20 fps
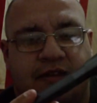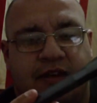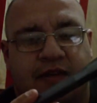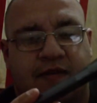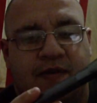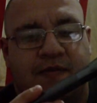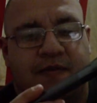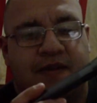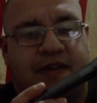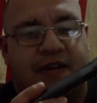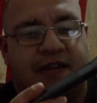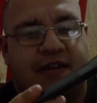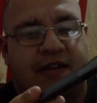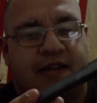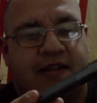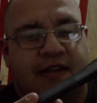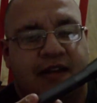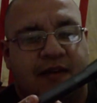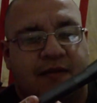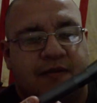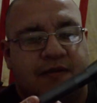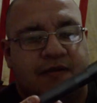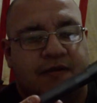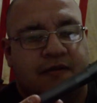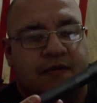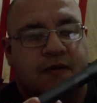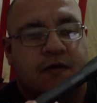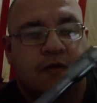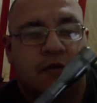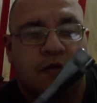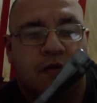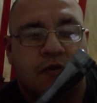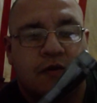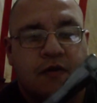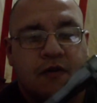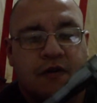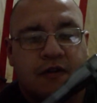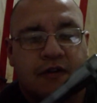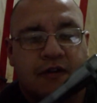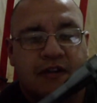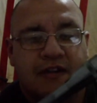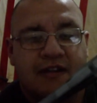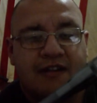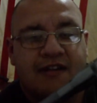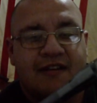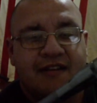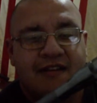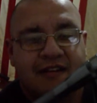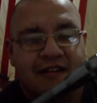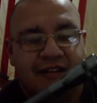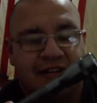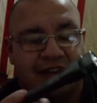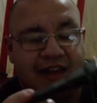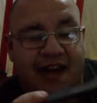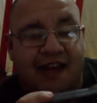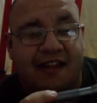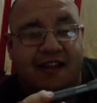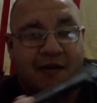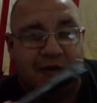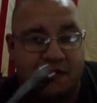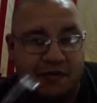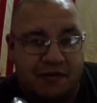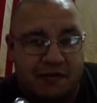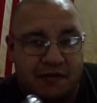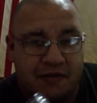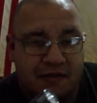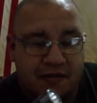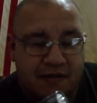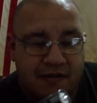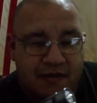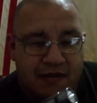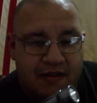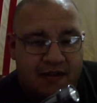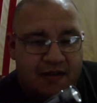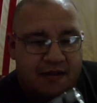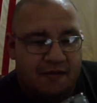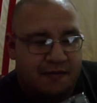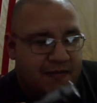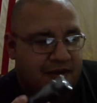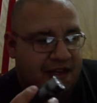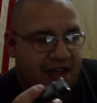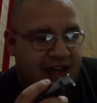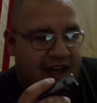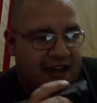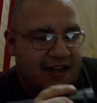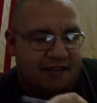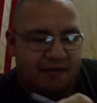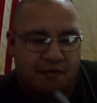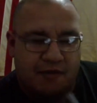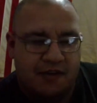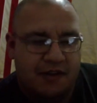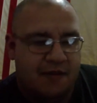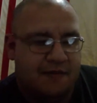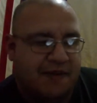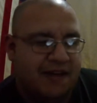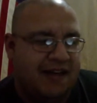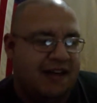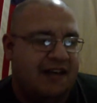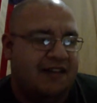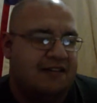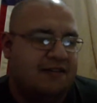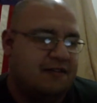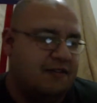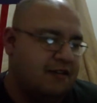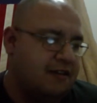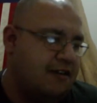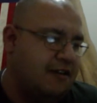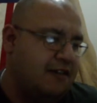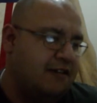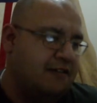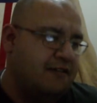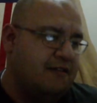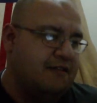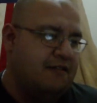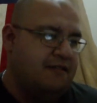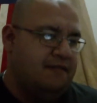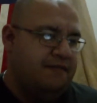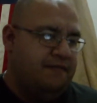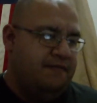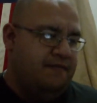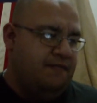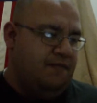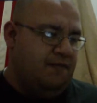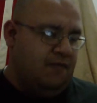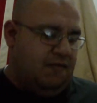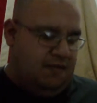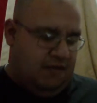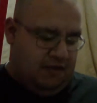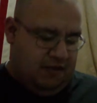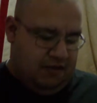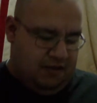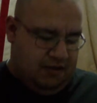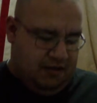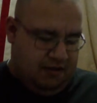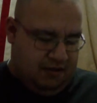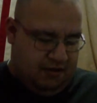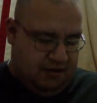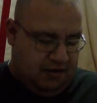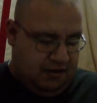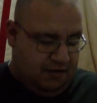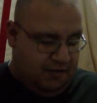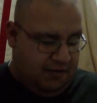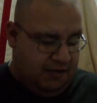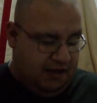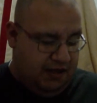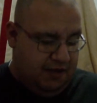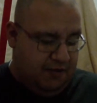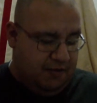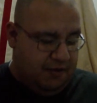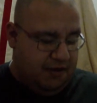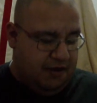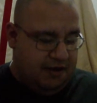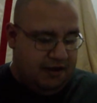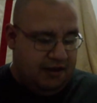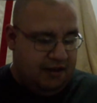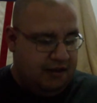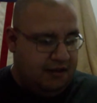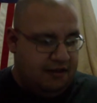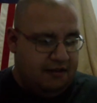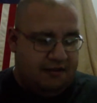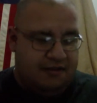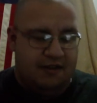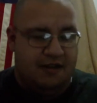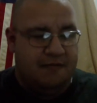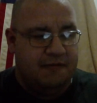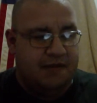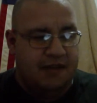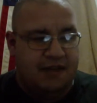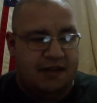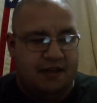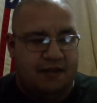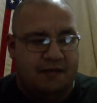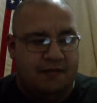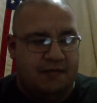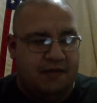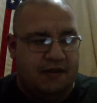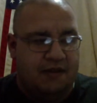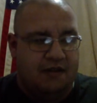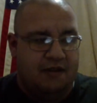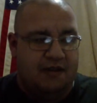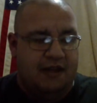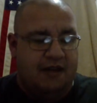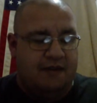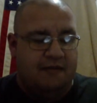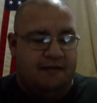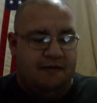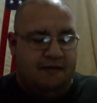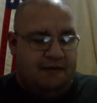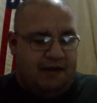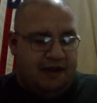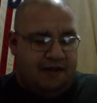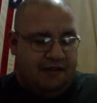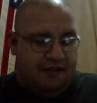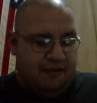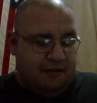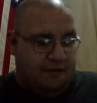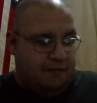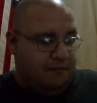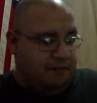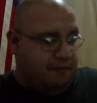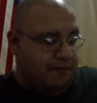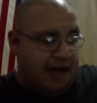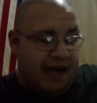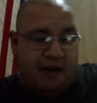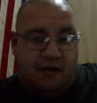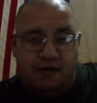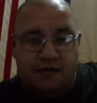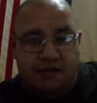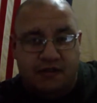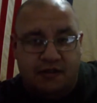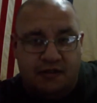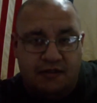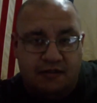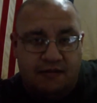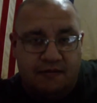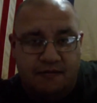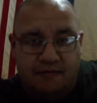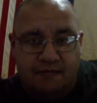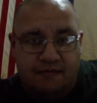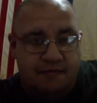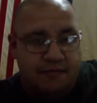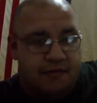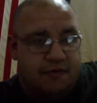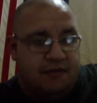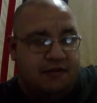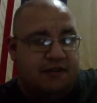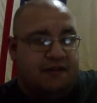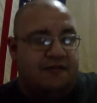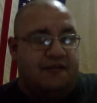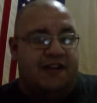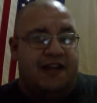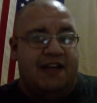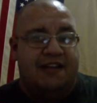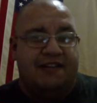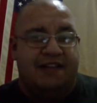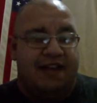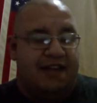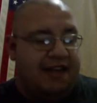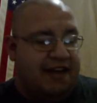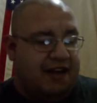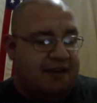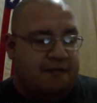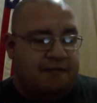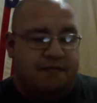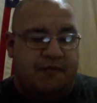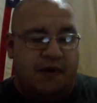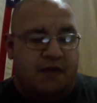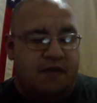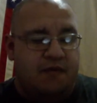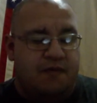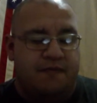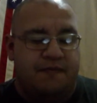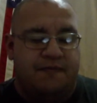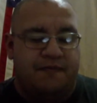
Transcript: Everybody that was cool, that I thought was cool, mechanics working on my dad's truck, or somebody working on something, and they had the little pouch, pulled this flashlight out, and boom,